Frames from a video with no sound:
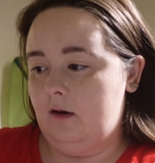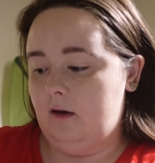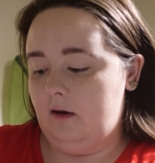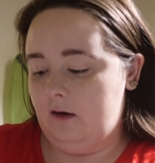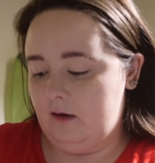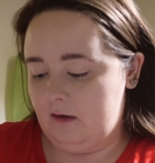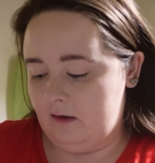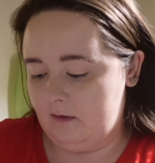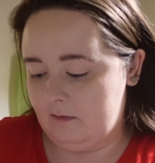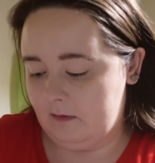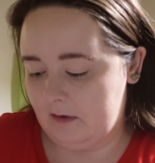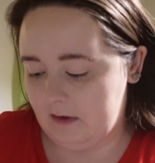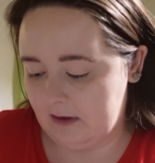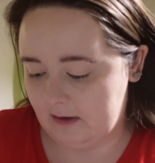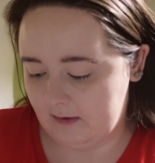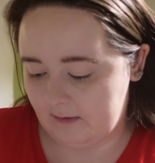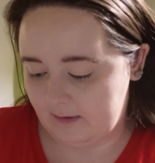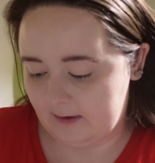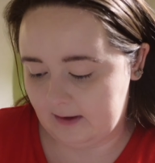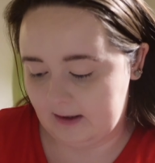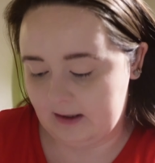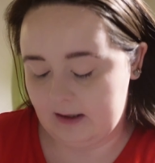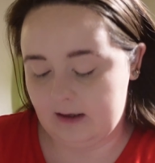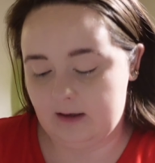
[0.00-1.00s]
Um, if
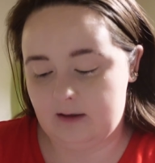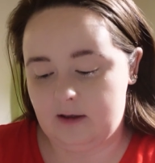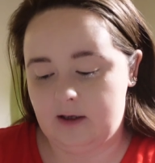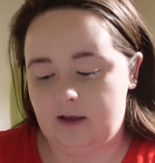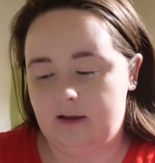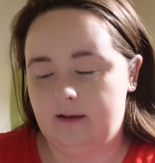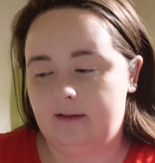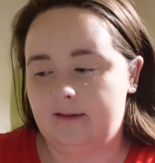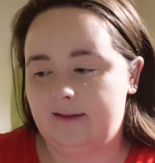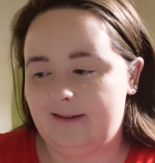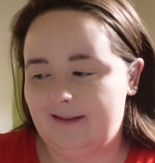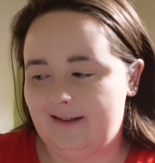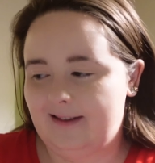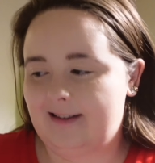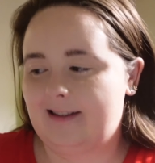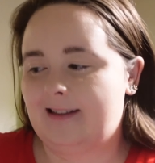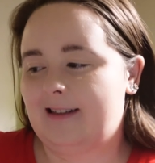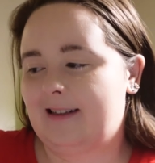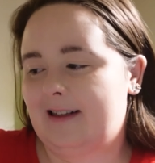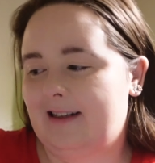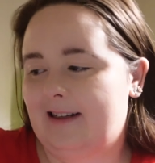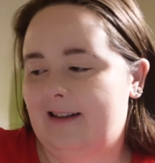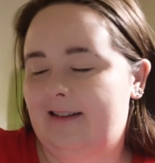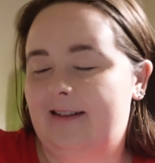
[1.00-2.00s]
I get a chance,
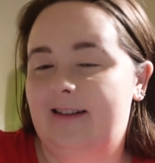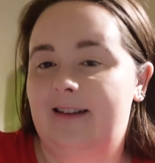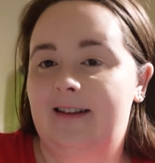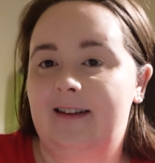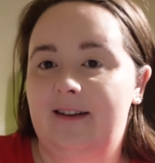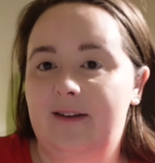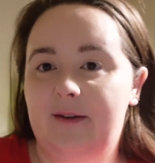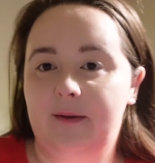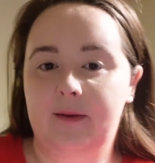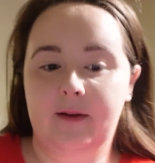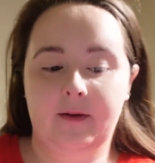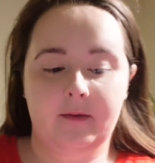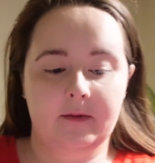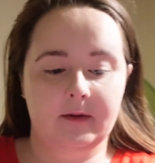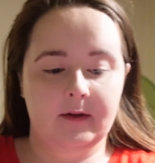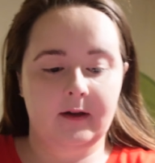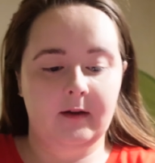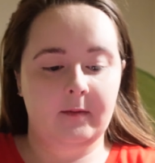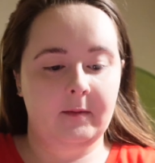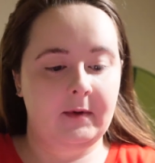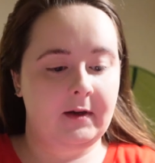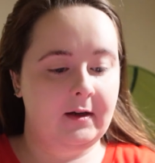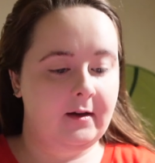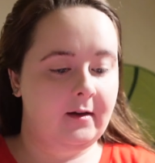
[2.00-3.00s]
how did I know that was
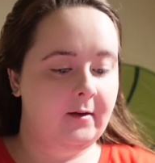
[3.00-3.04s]
coming?